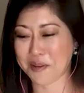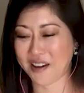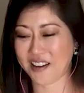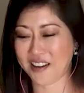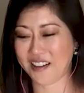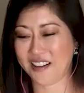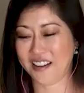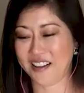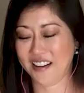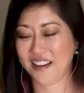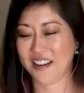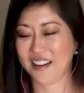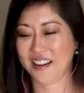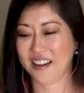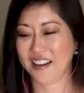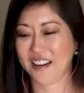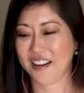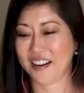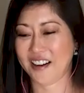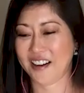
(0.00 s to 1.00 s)
And
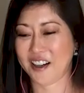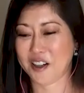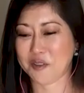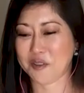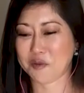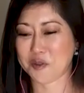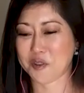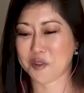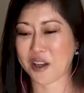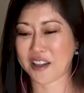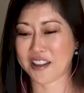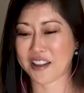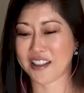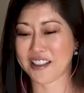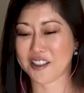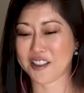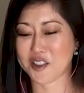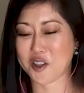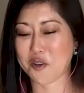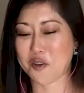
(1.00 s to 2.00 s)
I
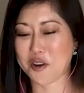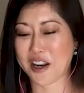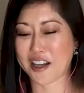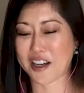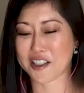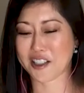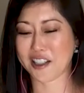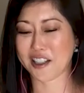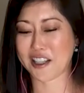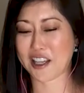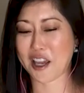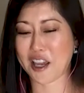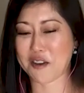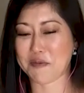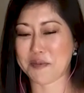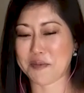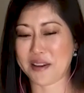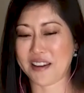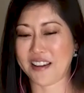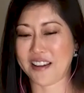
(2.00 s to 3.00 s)
think someone actually
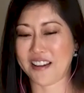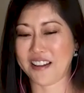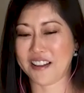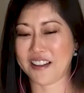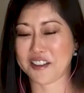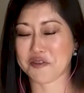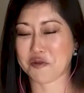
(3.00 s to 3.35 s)
gave me